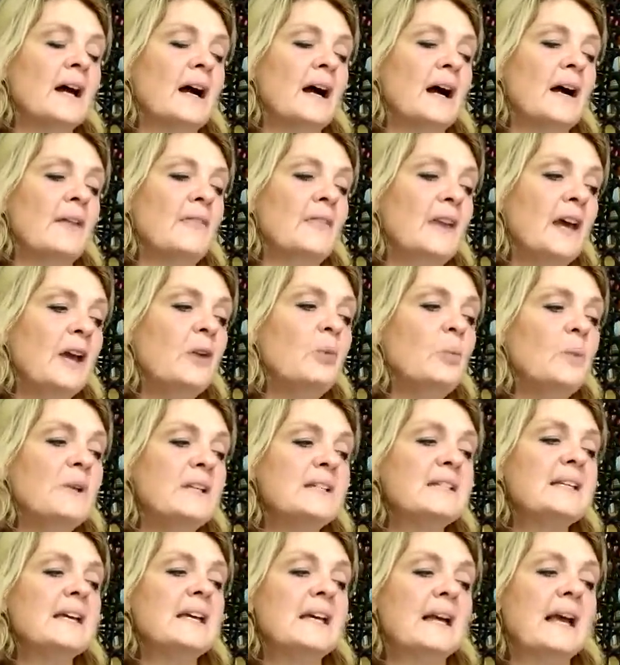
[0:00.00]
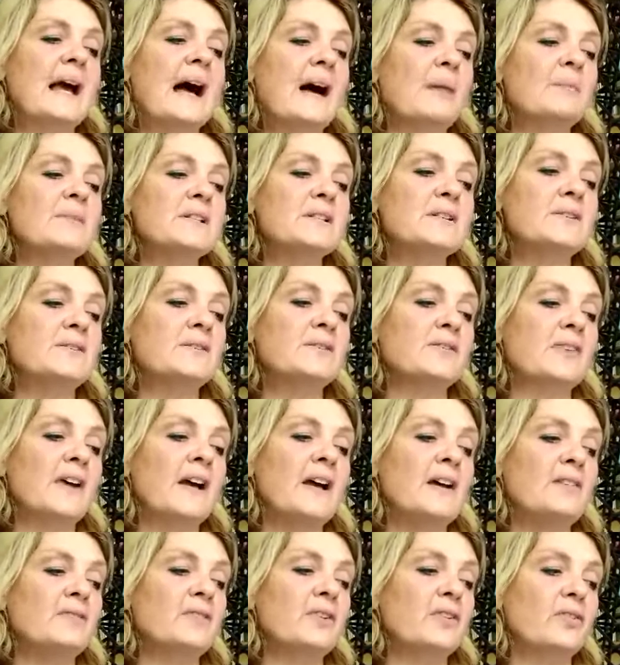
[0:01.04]
and then we take captive
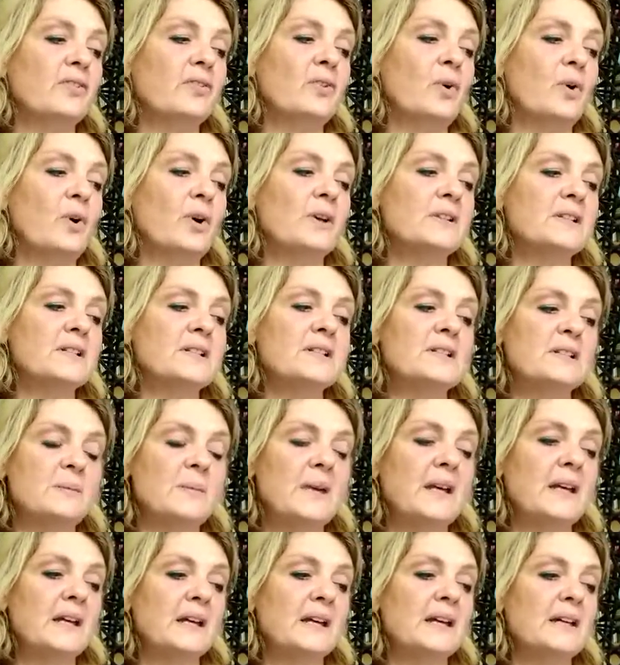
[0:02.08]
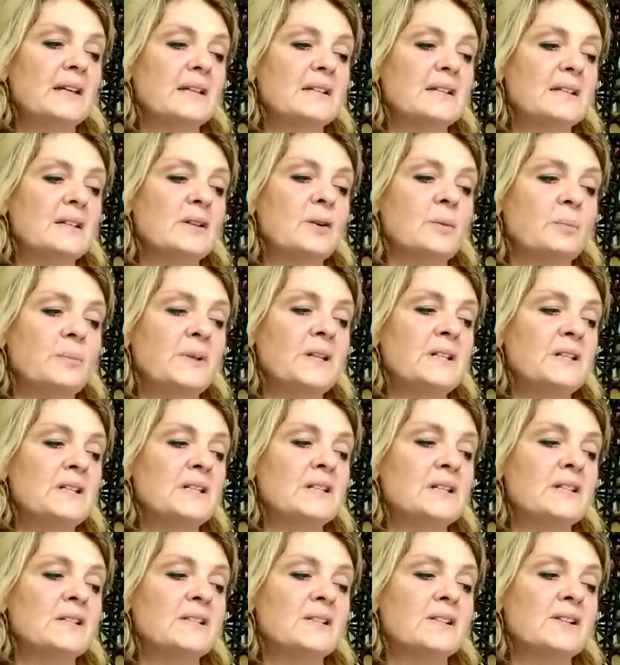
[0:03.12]
every thought to make it
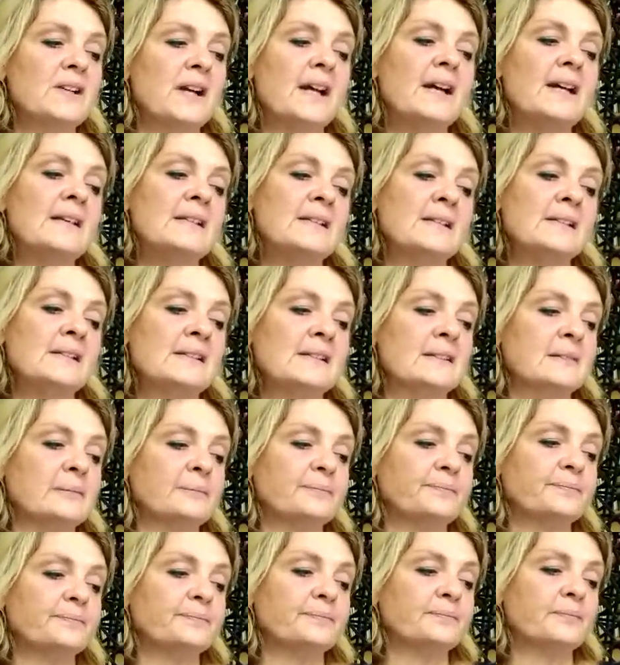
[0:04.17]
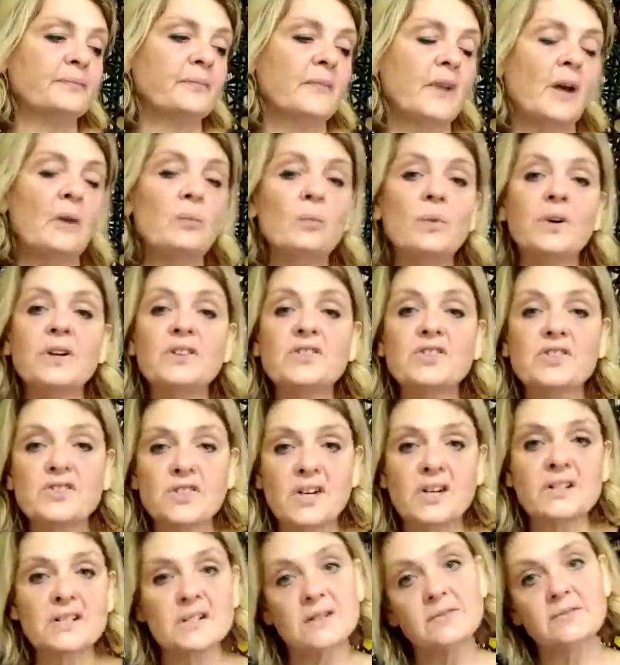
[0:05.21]
obedient to Christ. And we're
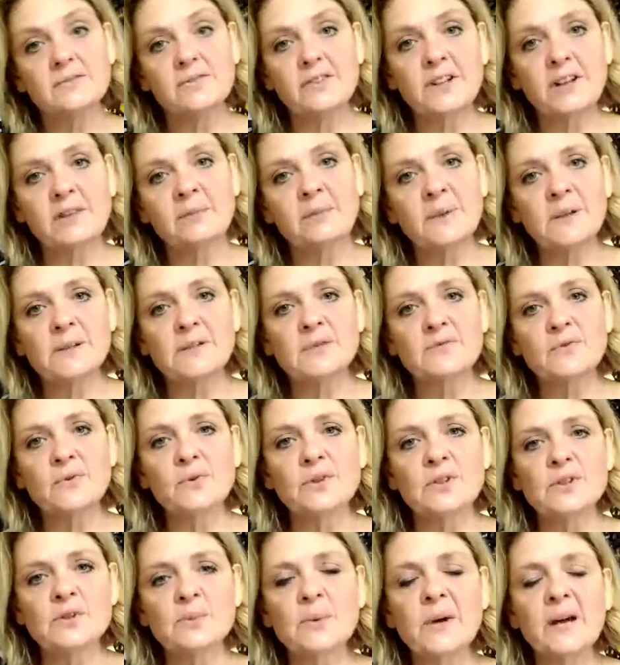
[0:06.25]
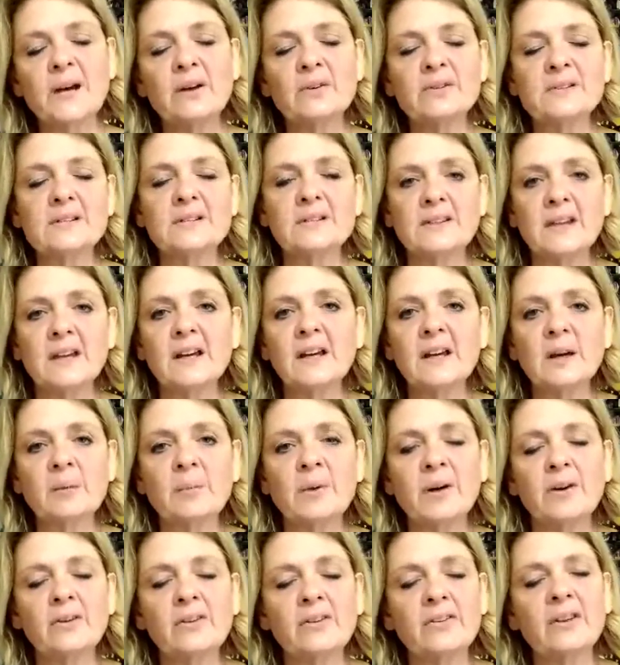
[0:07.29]
instructed in Philippians 4 as well to think
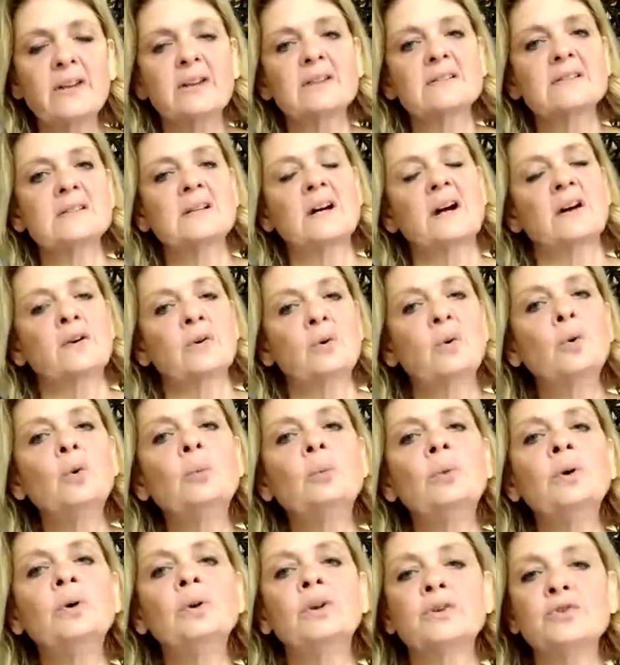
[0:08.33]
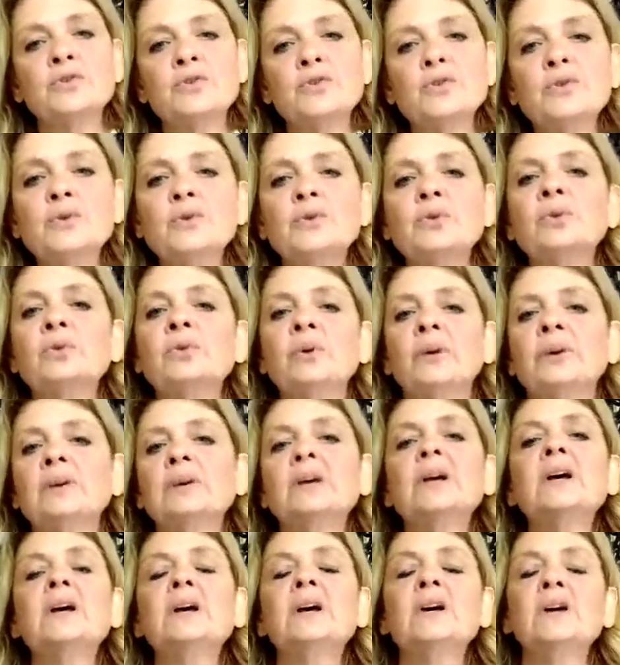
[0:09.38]
about things that are noble and true and
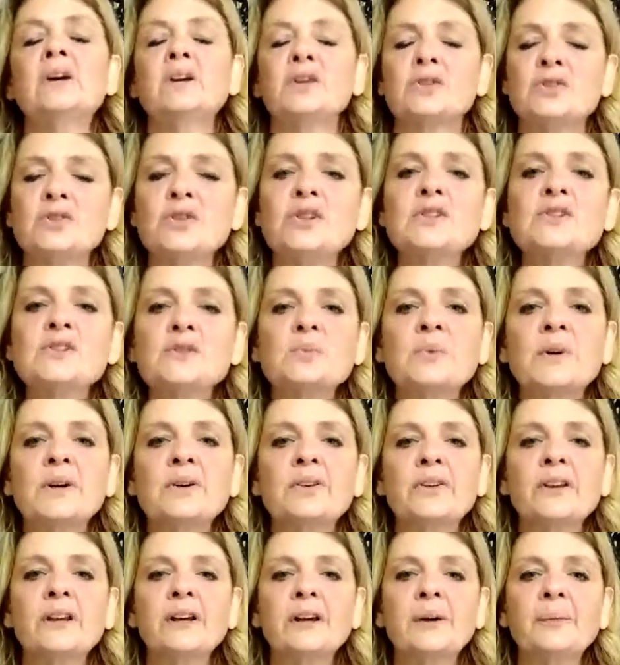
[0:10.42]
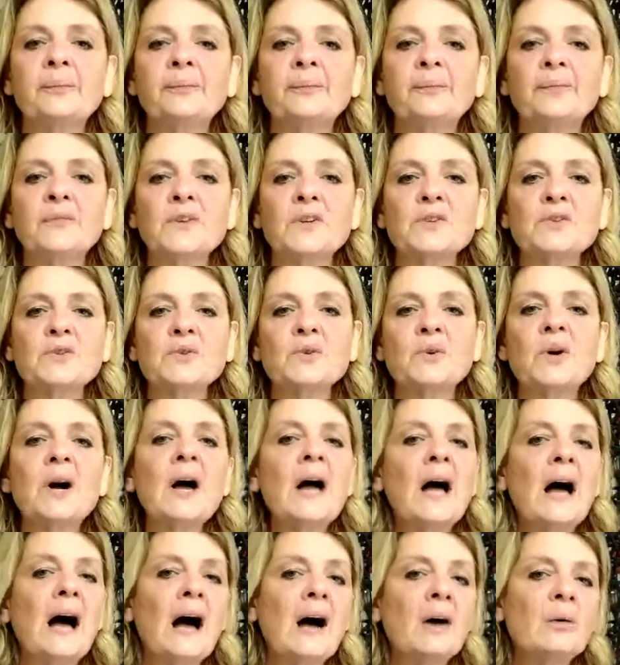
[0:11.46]
trustworthy. So
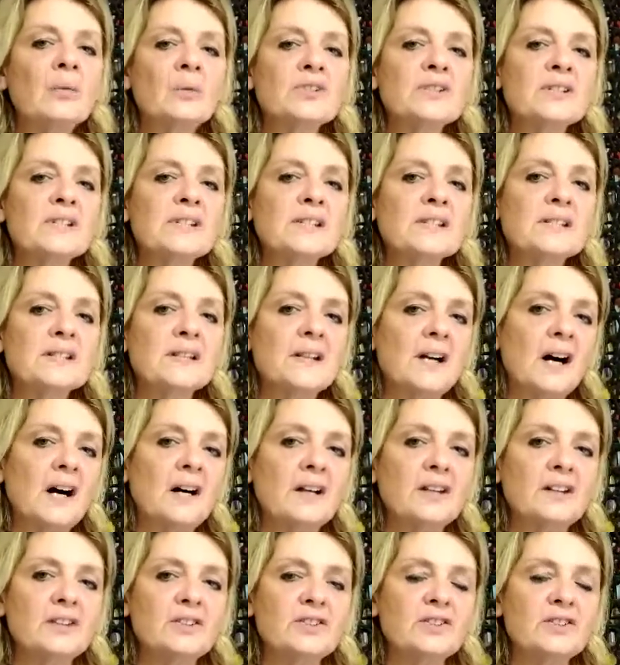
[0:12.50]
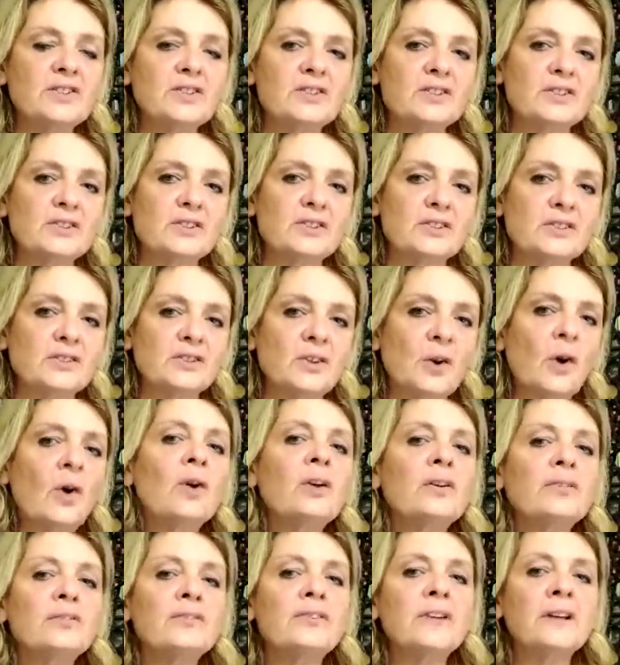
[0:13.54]
I would just encourage all
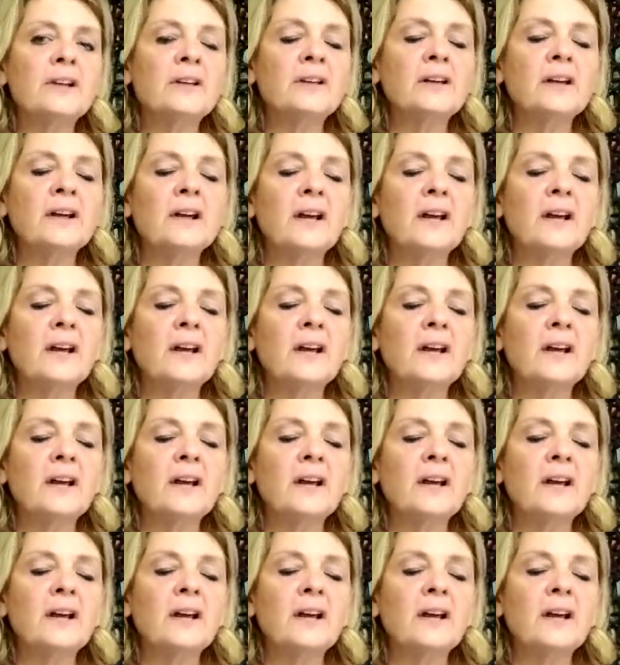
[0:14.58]
of you,